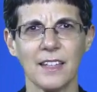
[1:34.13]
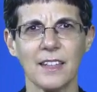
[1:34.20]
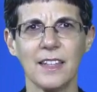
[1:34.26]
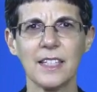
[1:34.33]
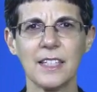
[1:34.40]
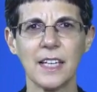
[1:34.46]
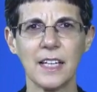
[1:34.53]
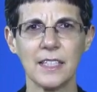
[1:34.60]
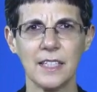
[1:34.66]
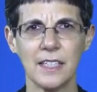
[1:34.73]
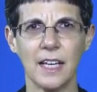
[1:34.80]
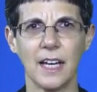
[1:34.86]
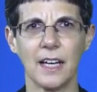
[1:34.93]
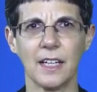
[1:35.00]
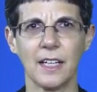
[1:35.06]
This
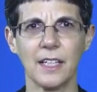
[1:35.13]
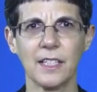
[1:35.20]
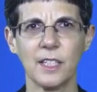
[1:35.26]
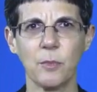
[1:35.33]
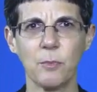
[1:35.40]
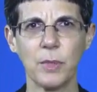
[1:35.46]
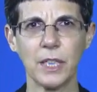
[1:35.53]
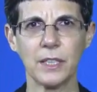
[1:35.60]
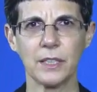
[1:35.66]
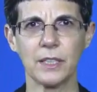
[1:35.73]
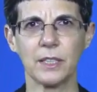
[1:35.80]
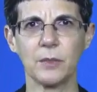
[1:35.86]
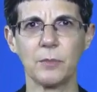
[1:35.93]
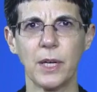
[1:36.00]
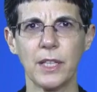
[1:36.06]
idea is
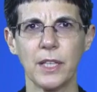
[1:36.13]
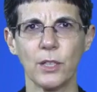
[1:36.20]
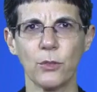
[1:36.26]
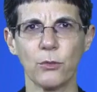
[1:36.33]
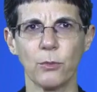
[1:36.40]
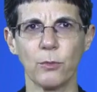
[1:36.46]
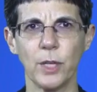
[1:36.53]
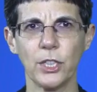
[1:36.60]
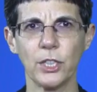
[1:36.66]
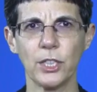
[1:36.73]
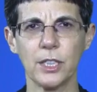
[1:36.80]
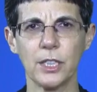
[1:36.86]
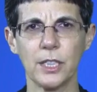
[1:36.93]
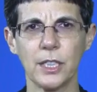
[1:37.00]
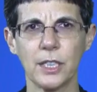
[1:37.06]
depicted by the Information
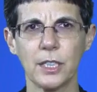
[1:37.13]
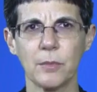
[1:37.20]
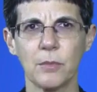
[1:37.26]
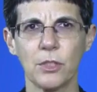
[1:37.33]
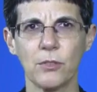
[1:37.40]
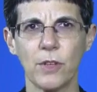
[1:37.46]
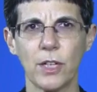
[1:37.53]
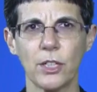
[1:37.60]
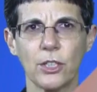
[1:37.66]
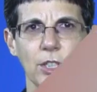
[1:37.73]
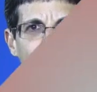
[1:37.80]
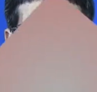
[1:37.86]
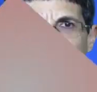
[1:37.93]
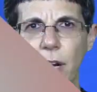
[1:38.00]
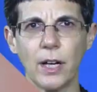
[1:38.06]
System Strategy
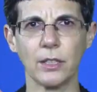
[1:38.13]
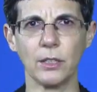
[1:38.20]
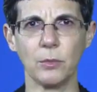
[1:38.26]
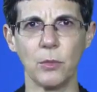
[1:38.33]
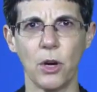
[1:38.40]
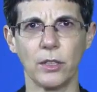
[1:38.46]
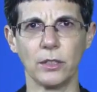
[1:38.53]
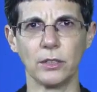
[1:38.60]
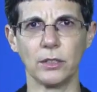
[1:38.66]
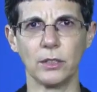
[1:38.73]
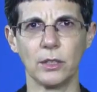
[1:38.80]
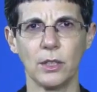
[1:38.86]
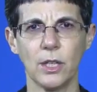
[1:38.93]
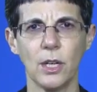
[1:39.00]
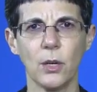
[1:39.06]
Triangle model,
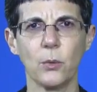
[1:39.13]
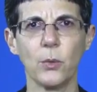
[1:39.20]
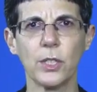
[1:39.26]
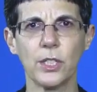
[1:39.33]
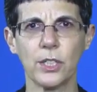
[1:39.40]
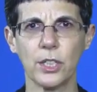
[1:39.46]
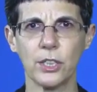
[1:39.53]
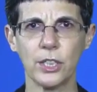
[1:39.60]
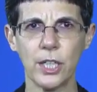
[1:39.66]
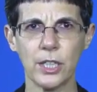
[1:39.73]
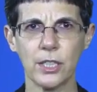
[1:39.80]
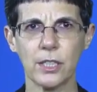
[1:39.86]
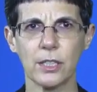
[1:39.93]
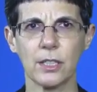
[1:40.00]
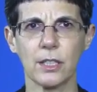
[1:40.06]
which
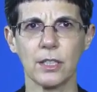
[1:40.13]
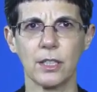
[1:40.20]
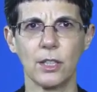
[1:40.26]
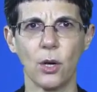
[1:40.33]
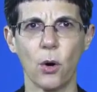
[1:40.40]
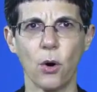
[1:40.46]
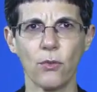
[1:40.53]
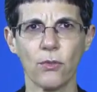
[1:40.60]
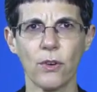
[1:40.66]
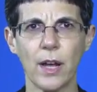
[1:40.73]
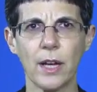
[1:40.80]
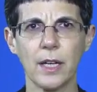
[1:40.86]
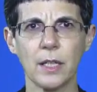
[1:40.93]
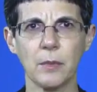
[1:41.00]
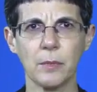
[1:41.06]
suggests that the
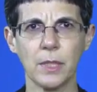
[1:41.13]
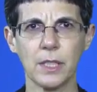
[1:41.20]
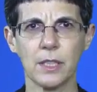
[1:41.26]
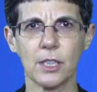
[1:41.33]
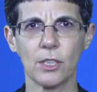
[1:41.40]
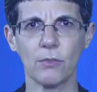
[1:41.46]
overriding business